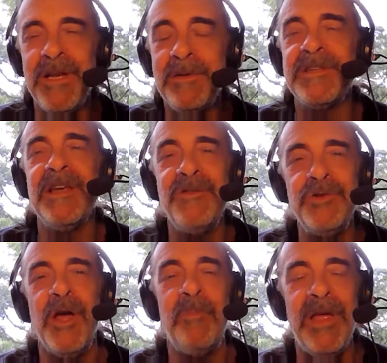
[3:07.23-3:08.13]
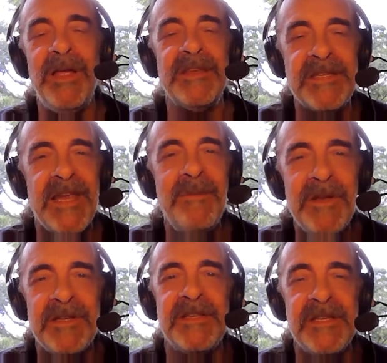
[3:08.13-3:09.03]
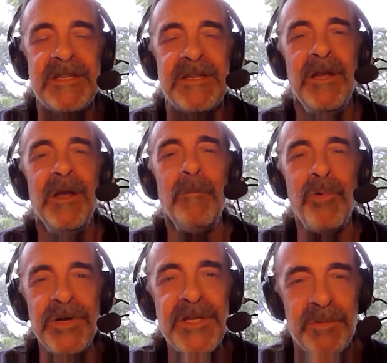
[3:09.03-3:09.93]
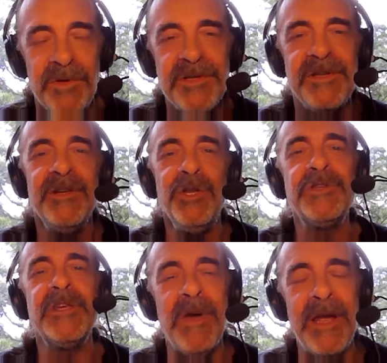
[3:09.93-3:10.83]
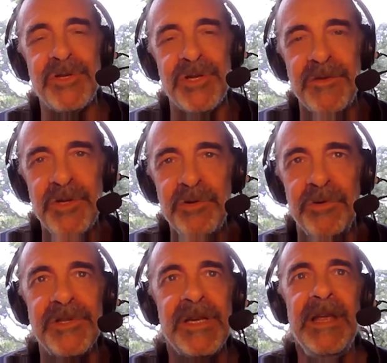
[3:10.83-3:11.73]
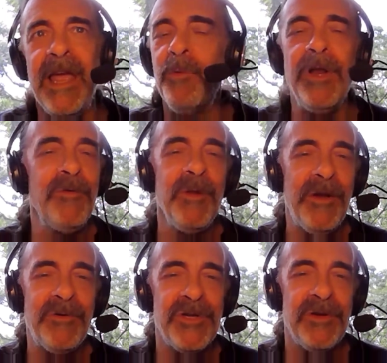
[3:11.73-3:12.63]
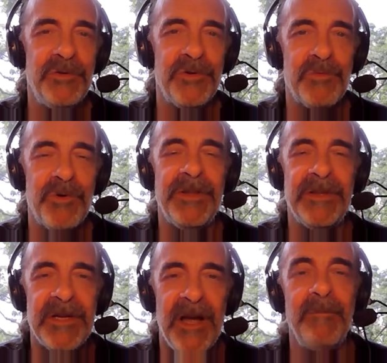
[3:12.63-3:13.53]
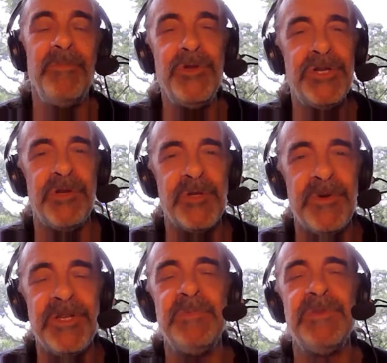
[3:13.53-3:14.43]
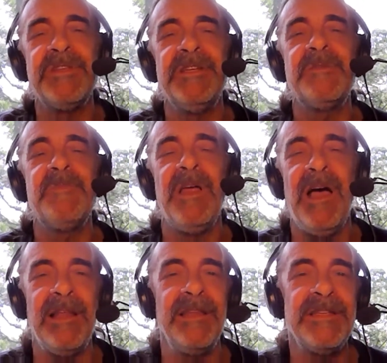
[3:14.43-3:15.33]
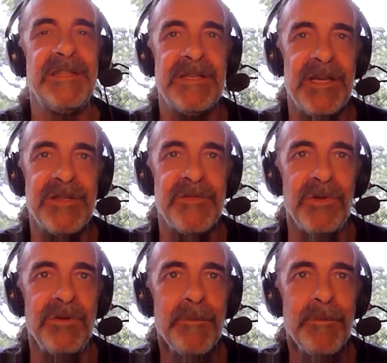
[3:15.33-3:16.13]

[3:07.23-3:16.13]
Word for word: Because I've applied the same consistent principles using Microsoft tools, and whatever the Microsoft tools were at the time, using those principles, it's been highly successful.